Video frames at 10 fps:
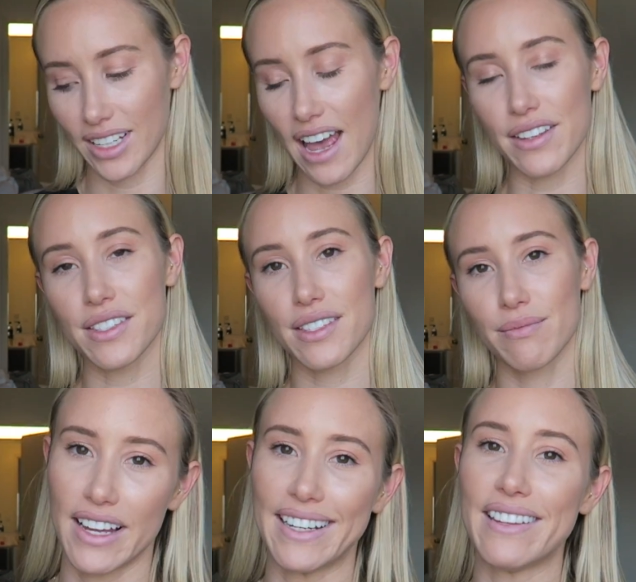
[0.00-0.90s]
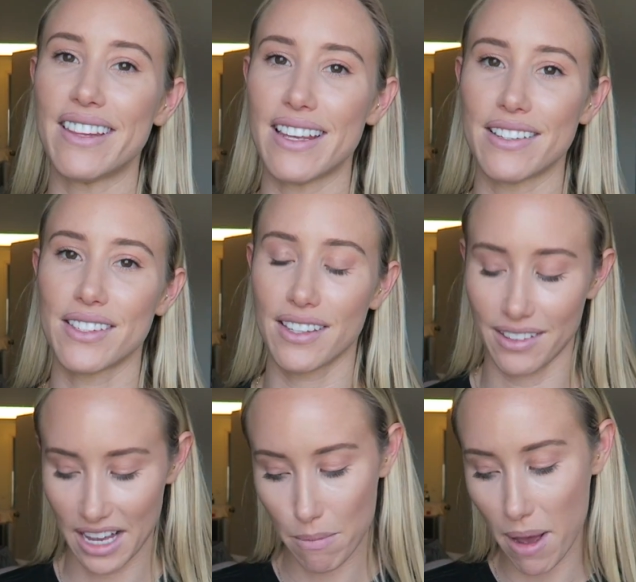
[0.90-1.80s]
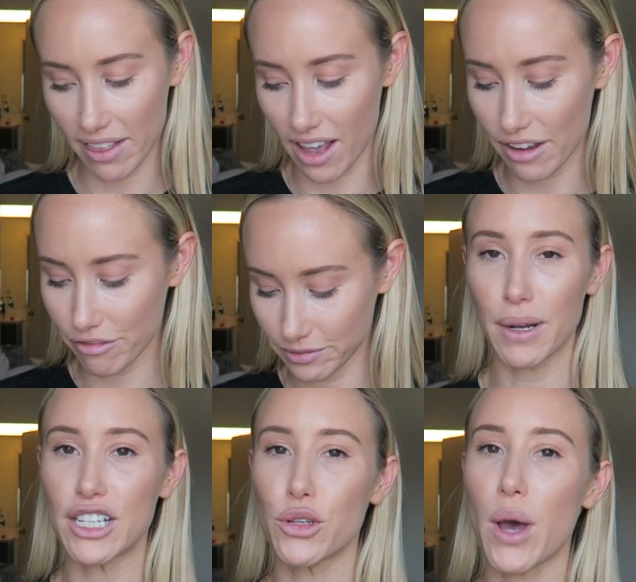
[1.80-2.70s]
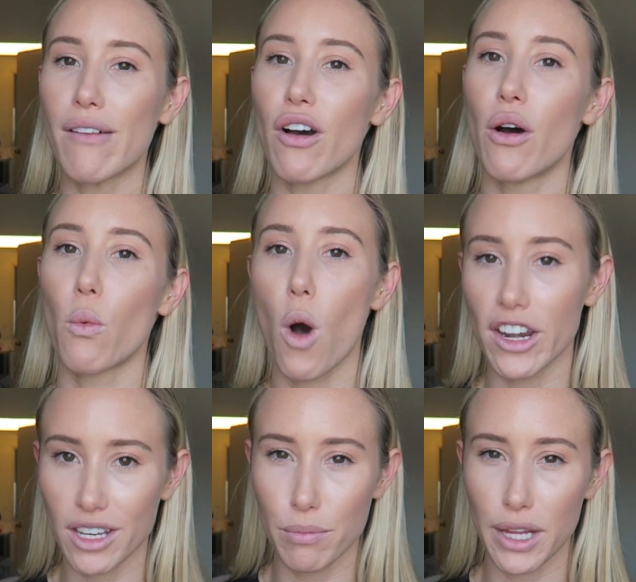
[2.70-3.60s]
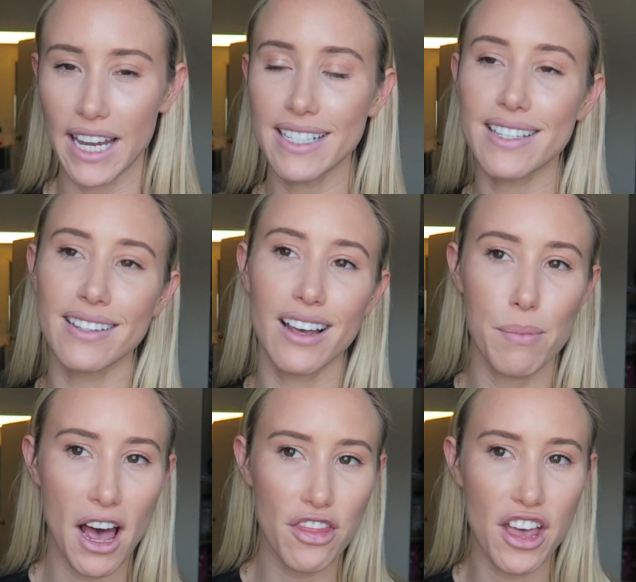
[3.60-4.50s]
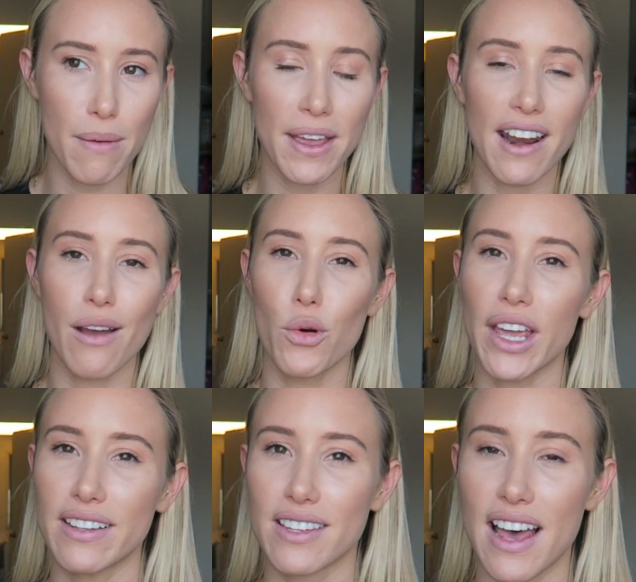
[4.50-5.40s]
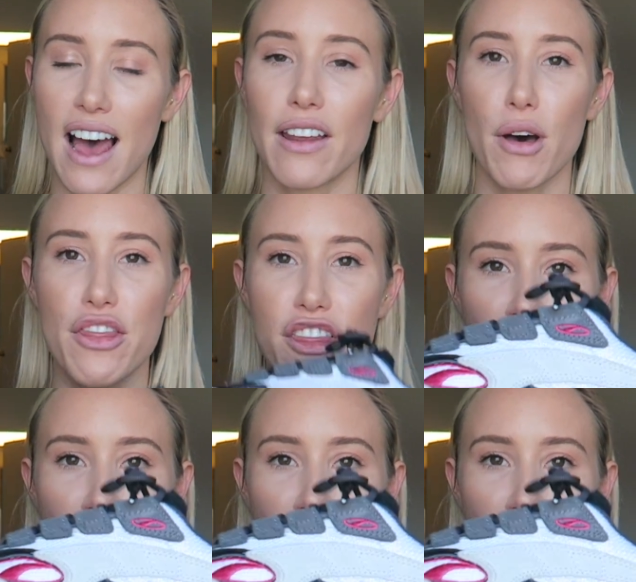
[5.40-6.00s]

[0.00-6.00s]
yes, I need these in my life. But I do have one complaint about them, and I will get to that. But